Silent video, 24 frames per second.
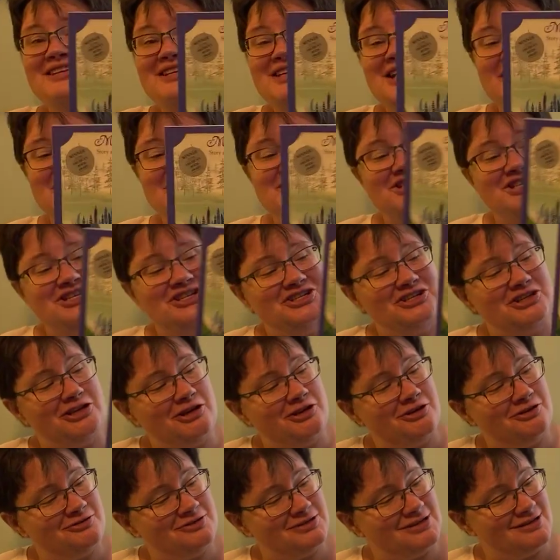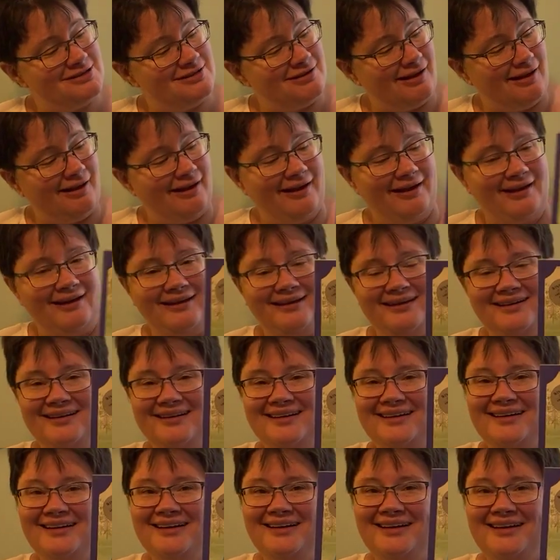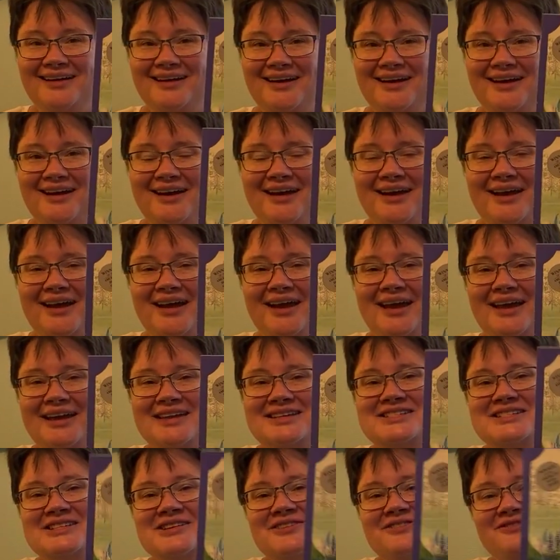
invitation to you today is to